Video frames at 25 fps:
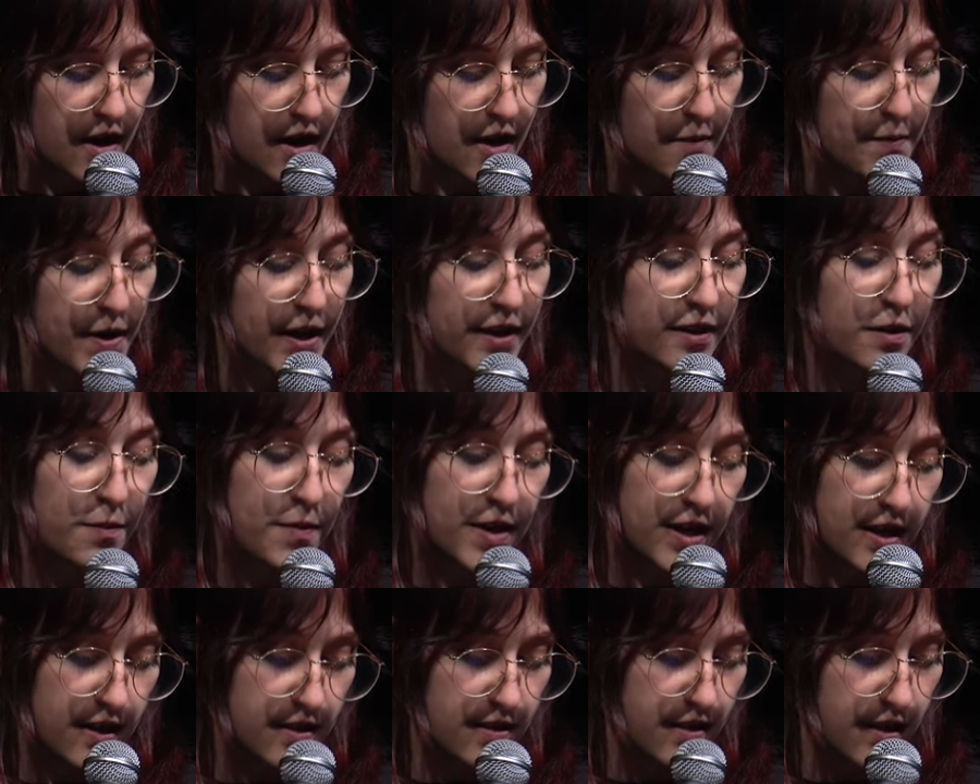Among the
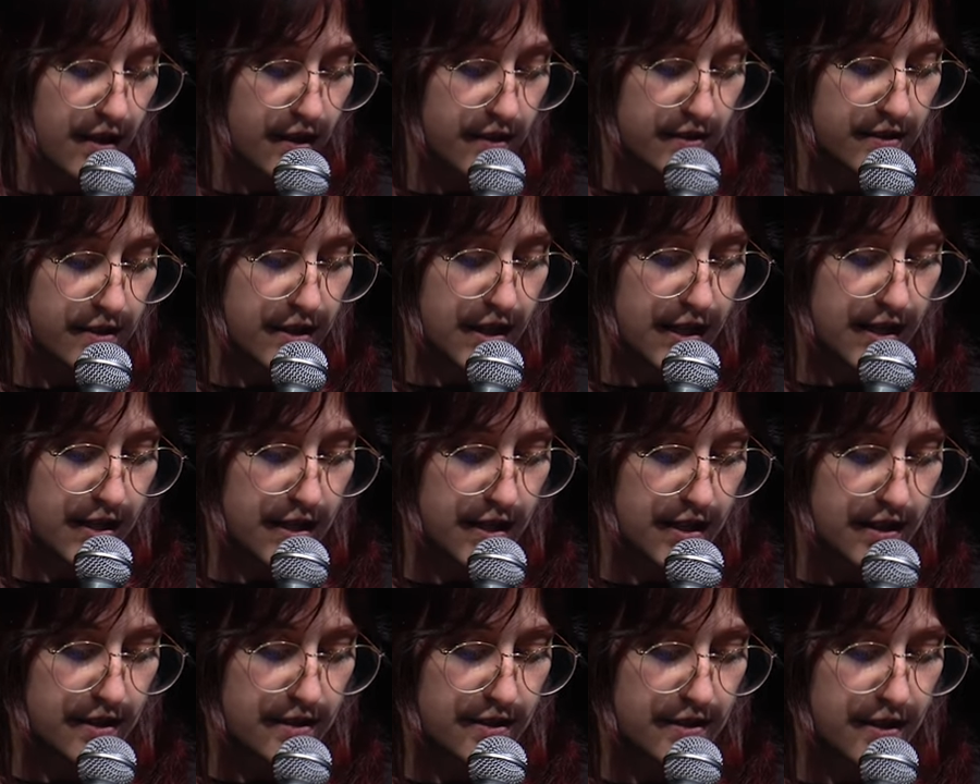many things he
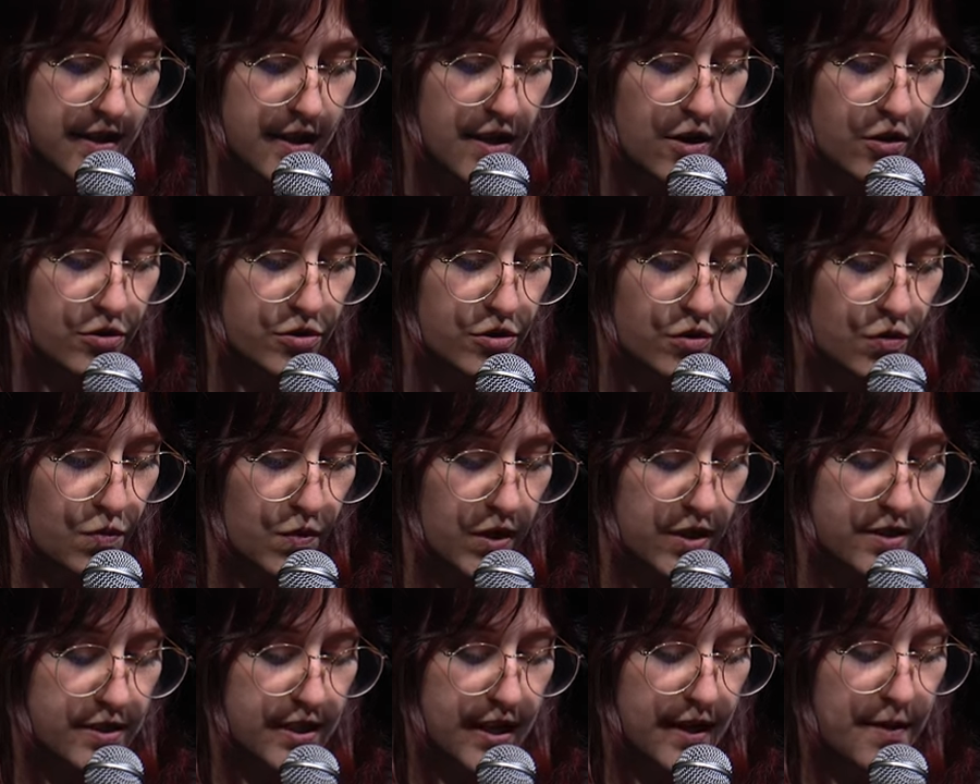does, he also
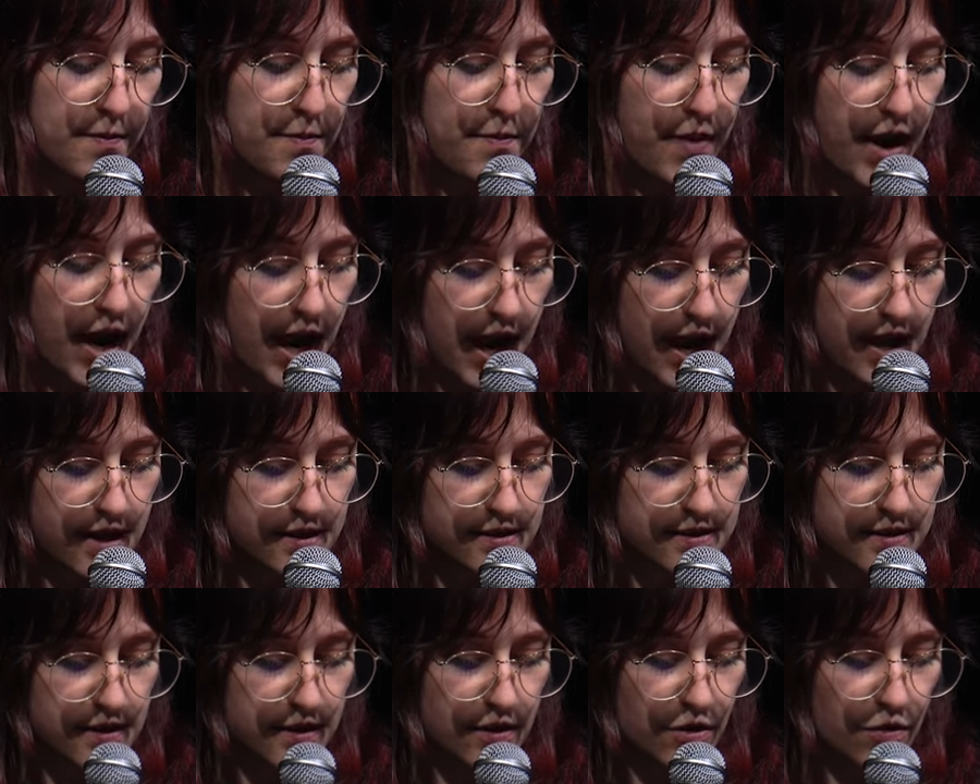works at
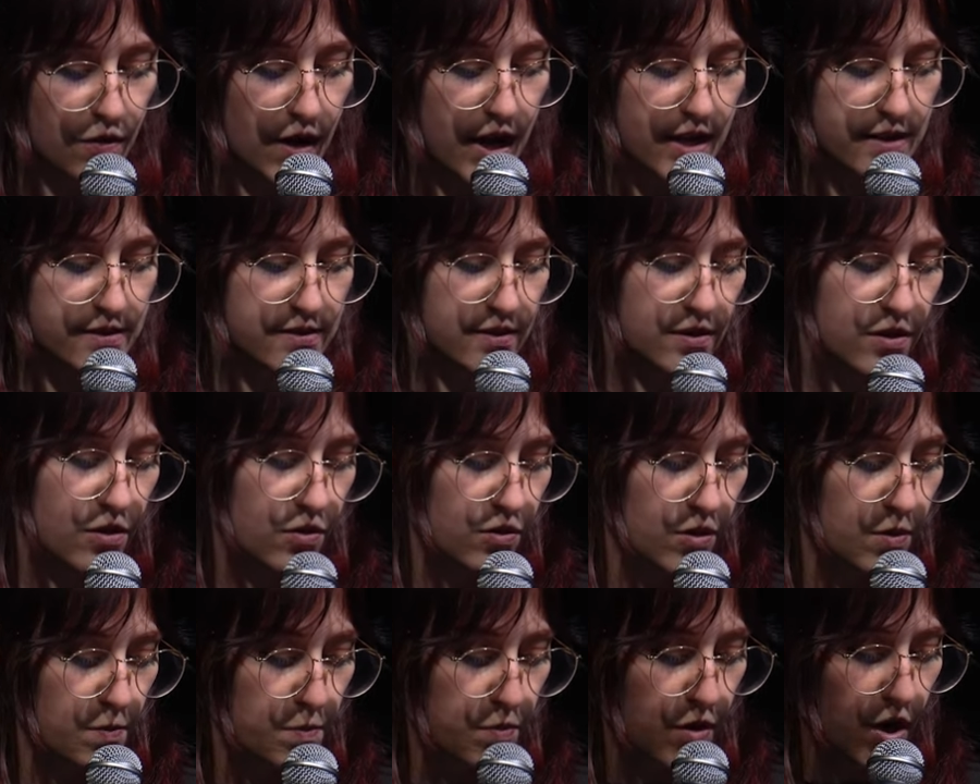BIAS, a Horizon
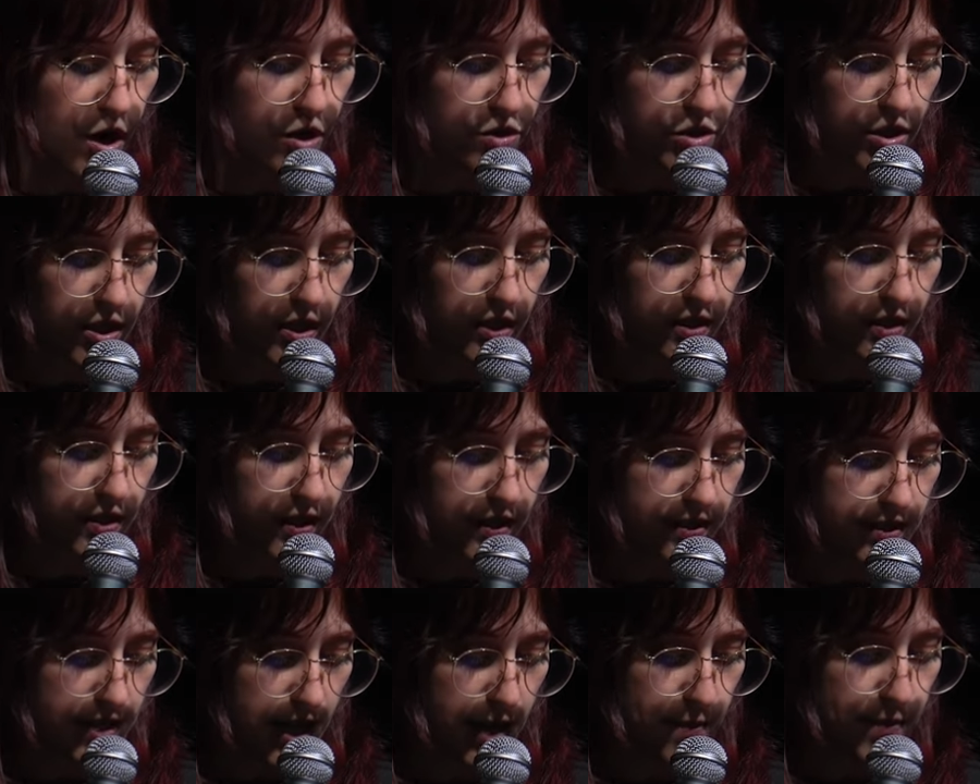Europe project
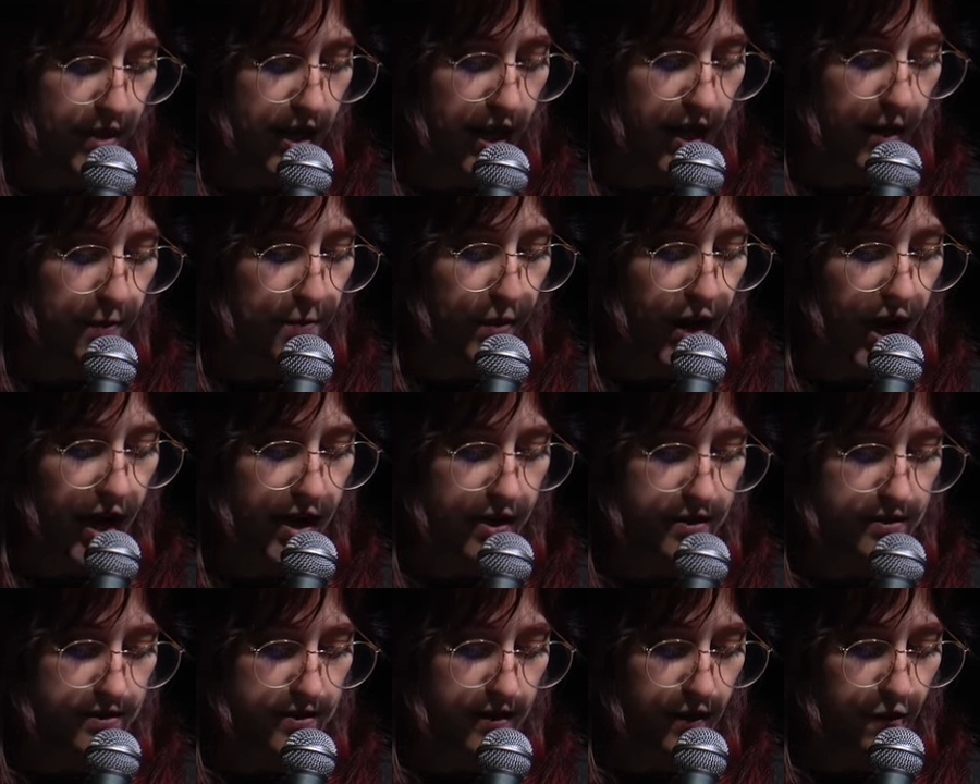examining
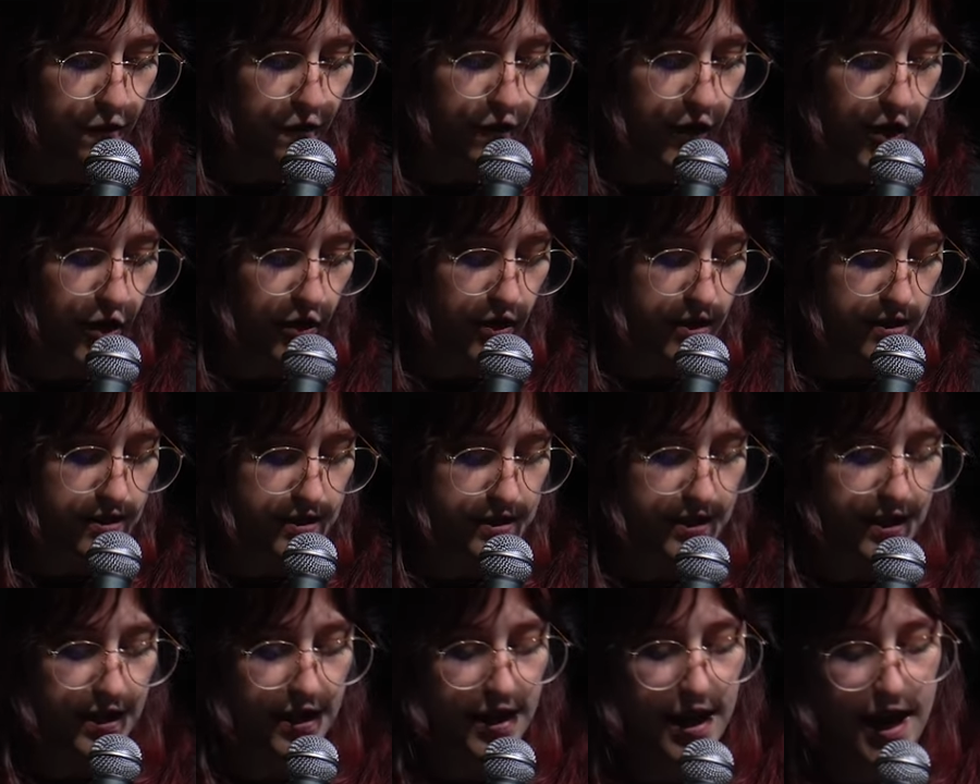bias and
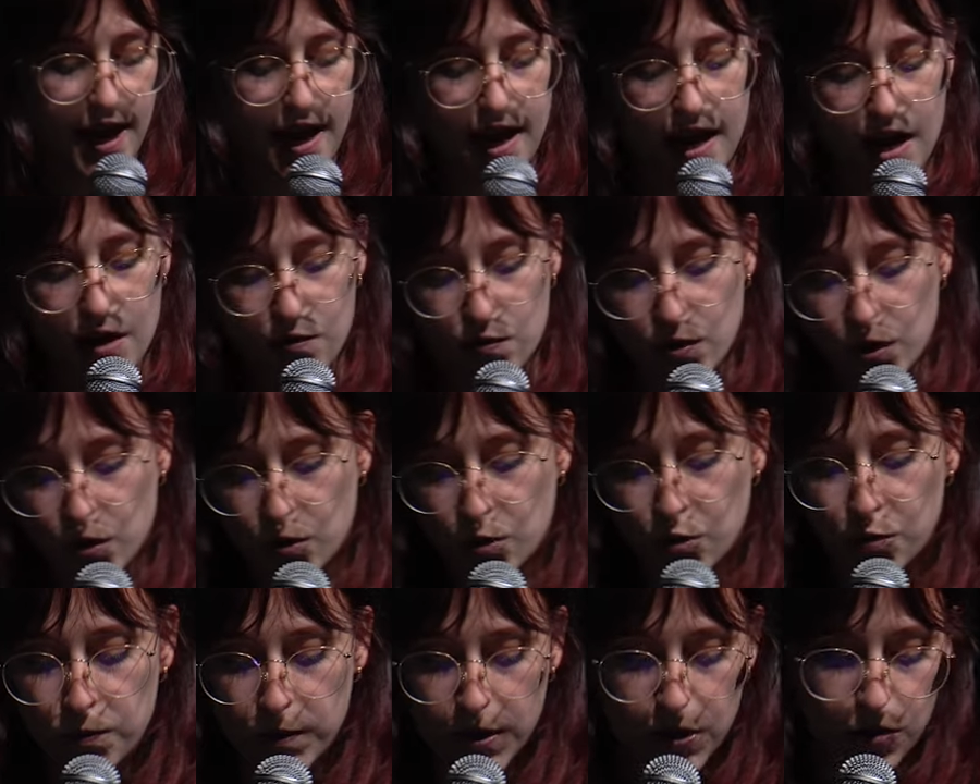fairness in AI
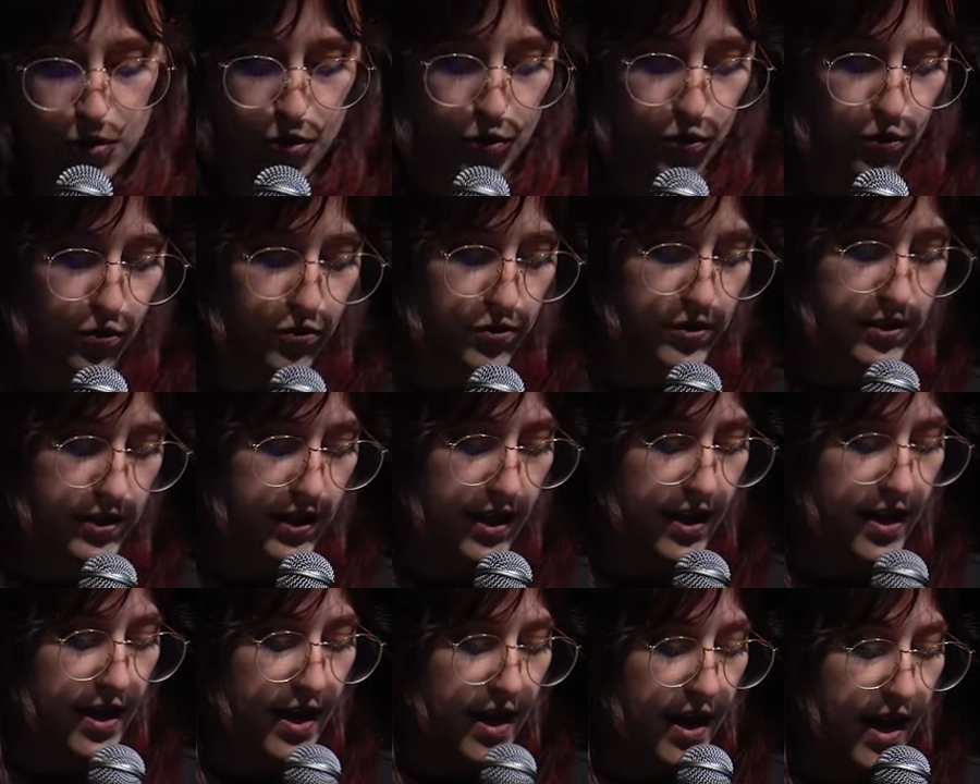recruitment tools,